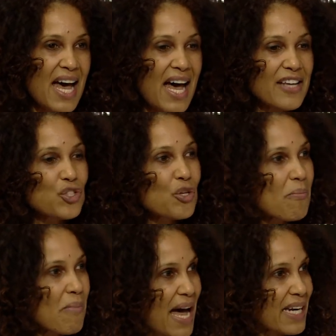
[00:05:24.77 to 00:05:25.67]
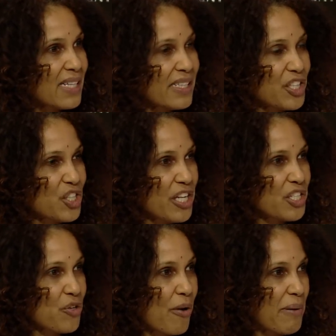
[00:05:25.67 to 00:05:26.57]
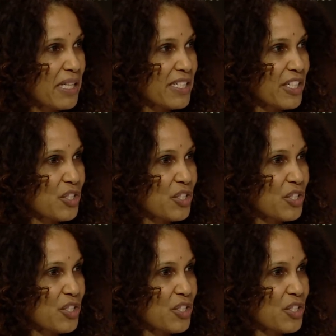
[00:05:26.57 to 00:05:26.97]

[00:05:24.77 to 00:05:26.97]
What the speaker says: has dramatically changed our ability